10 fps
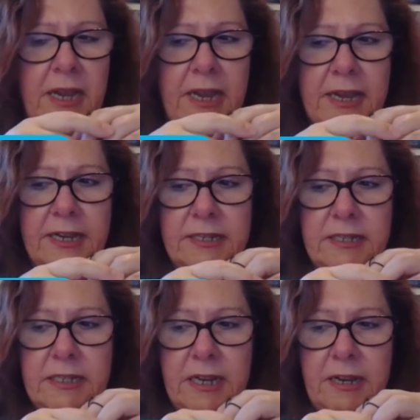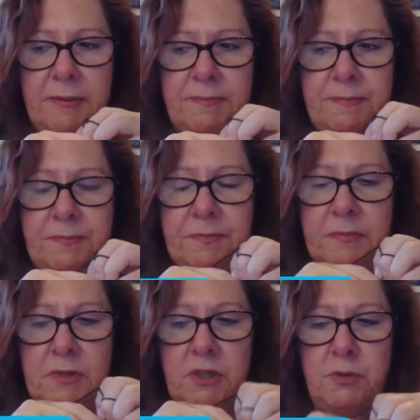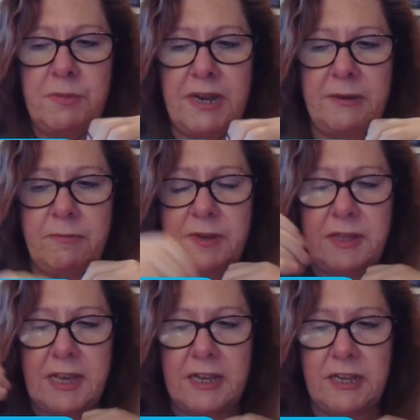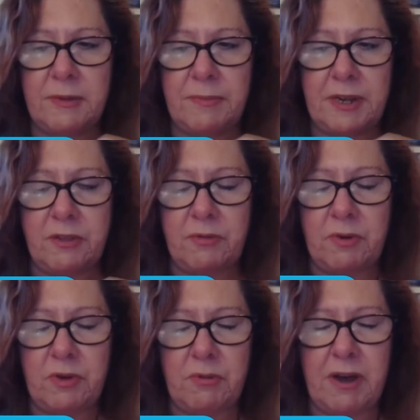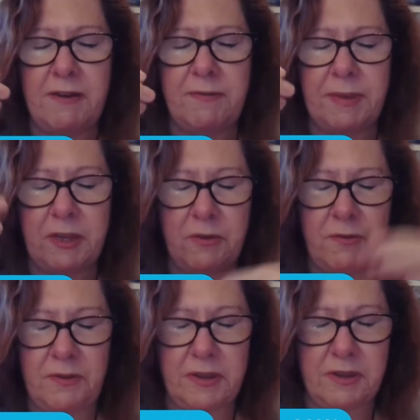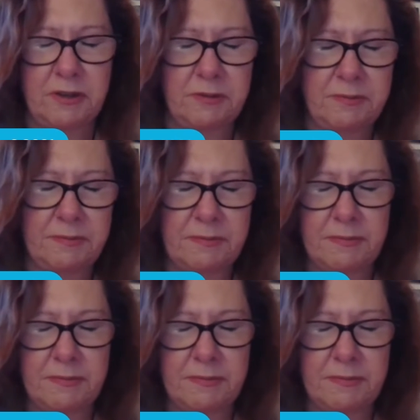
And you might, with that, it might throw you off, make you feel